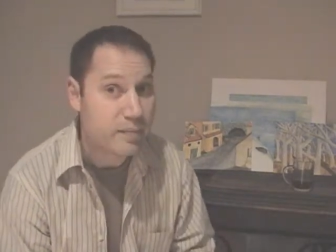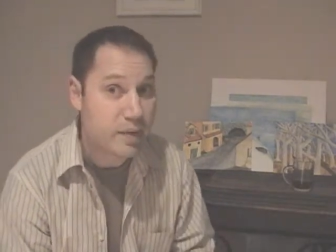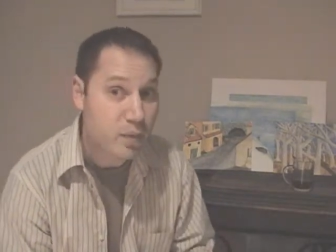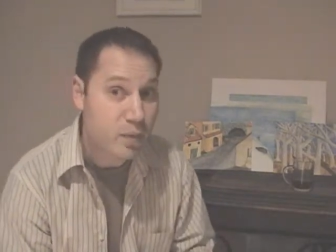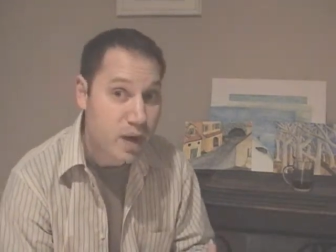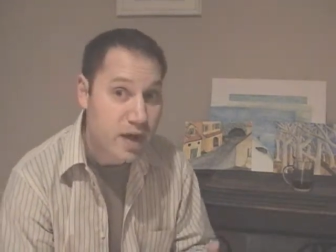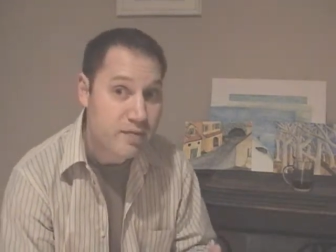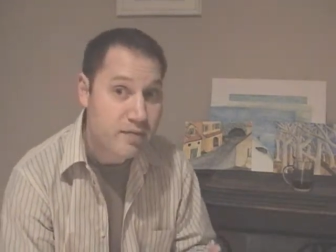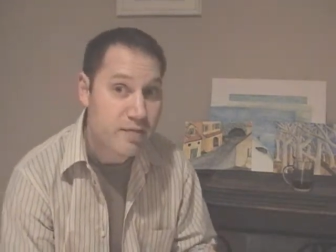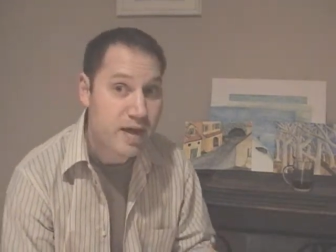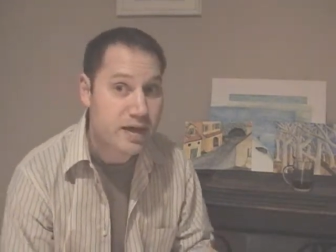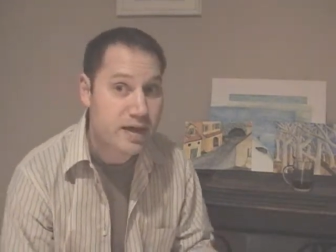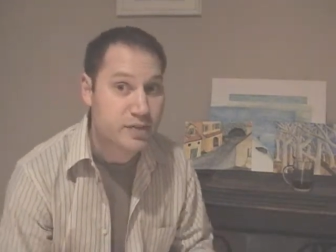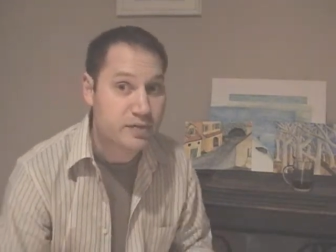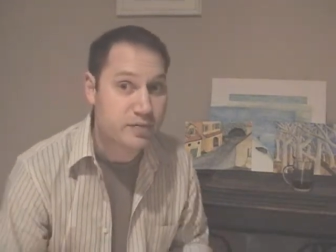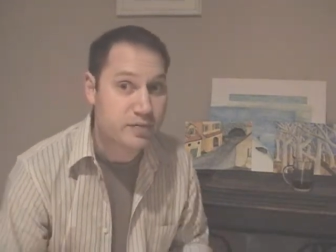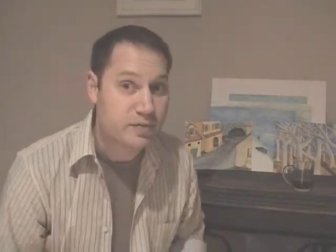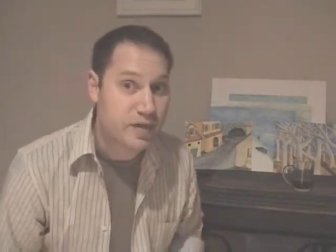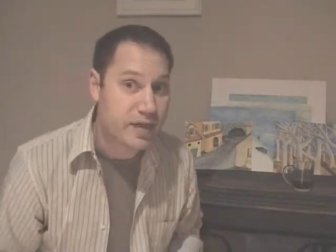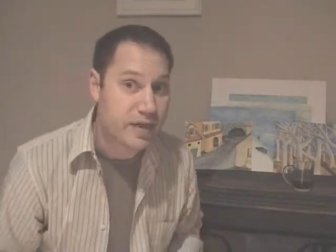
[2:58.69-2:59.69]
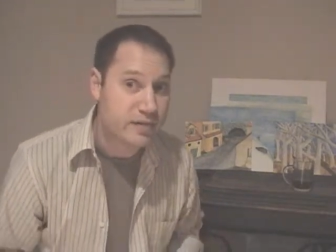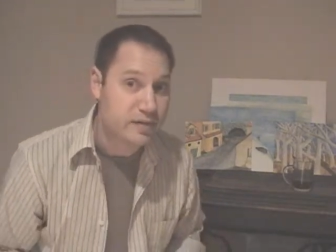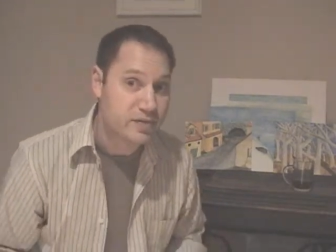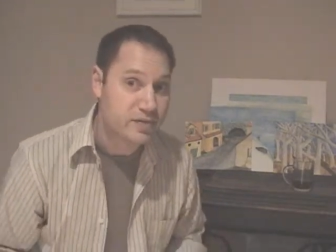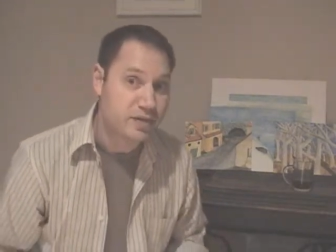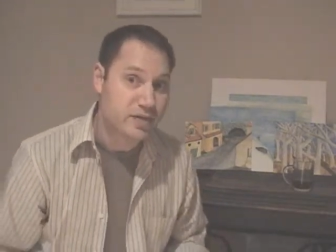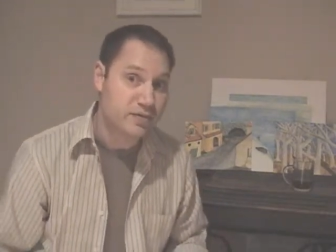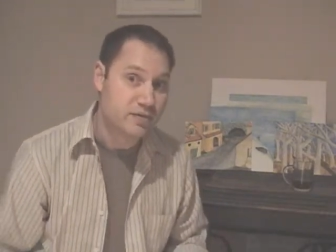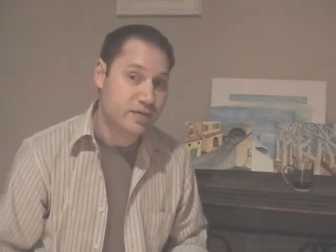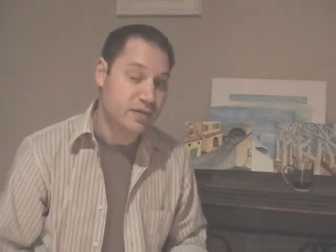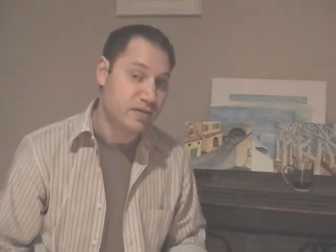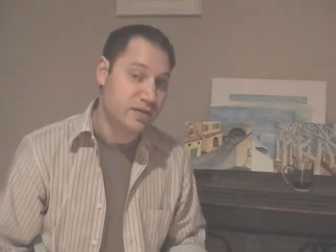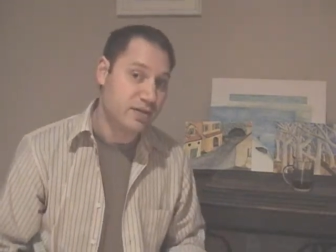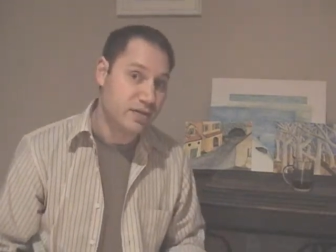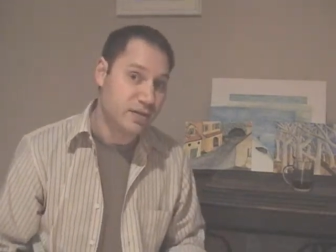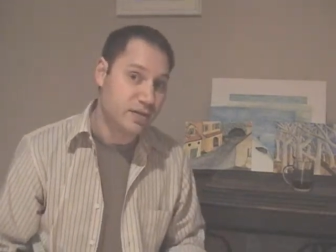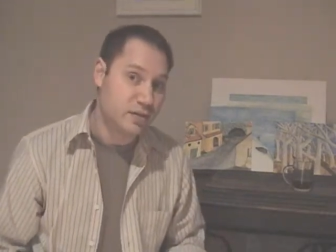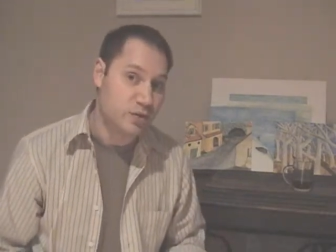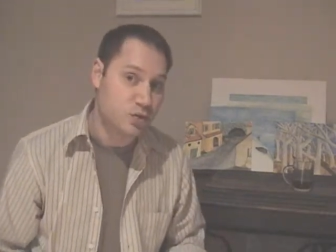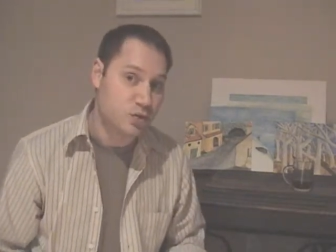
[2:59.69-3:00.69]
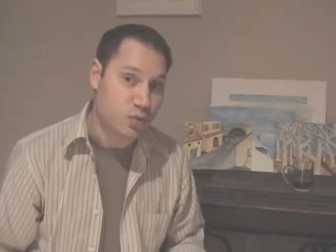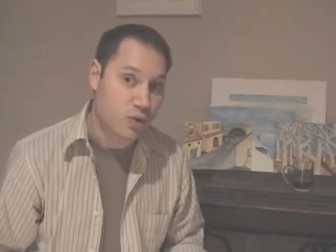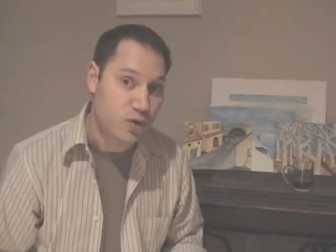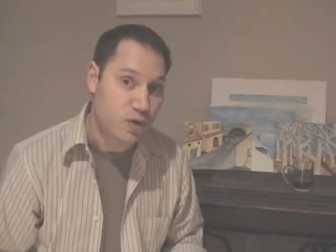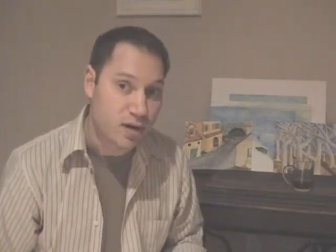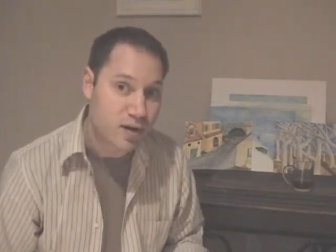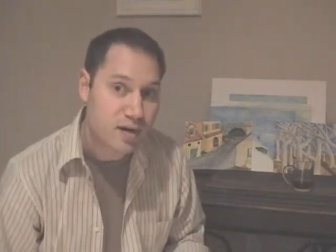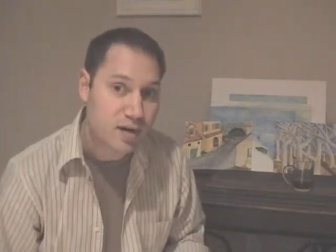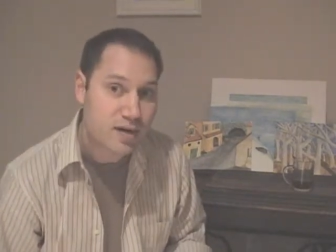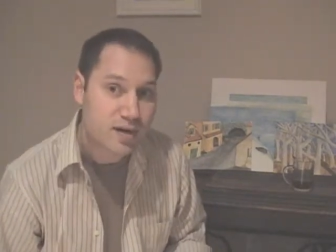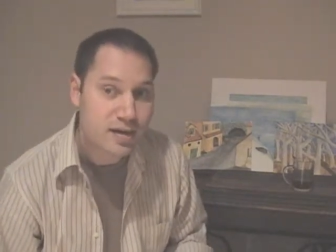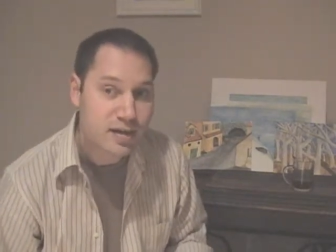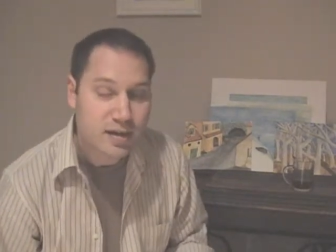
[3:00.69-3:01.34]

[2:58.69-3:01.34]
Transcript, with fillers: My wife actually found this stuff in a, in a drawer,